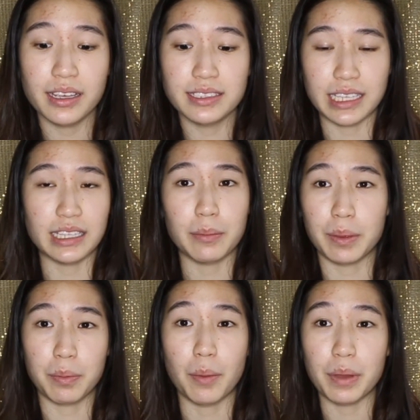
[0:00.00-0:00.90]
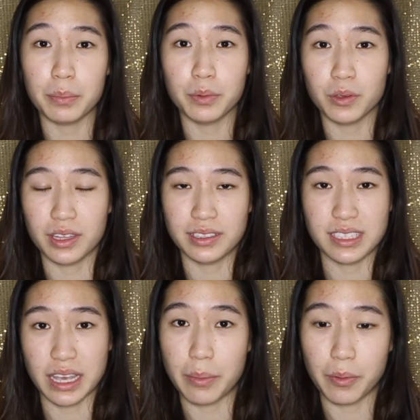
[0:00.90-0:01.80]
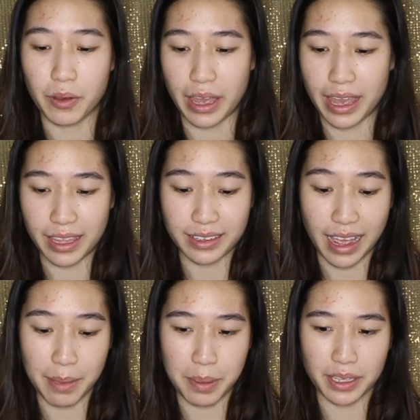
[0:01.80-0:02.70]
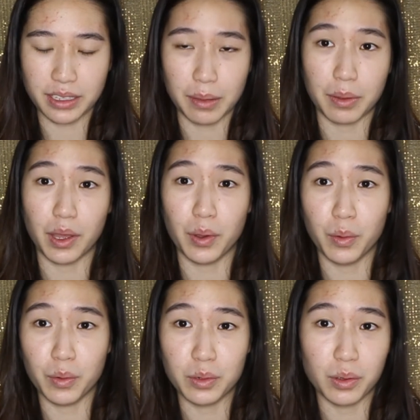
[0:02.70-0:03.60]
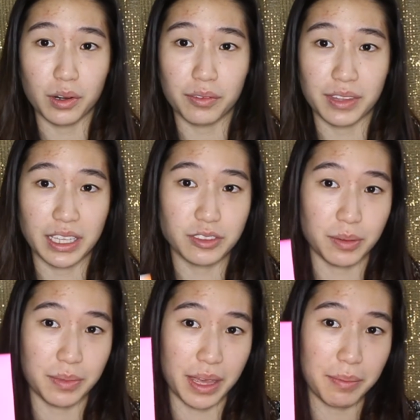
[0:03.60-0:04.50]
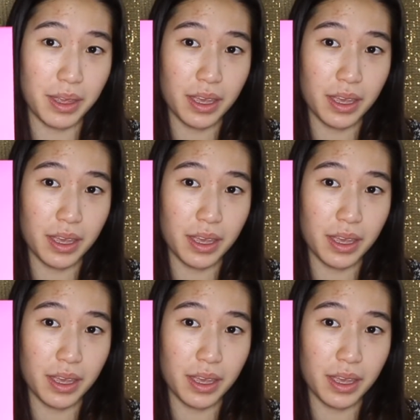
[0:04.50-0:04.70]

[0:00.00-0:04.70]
set up a pop-up booth in Singapore, and I picked up a whole load of things from them.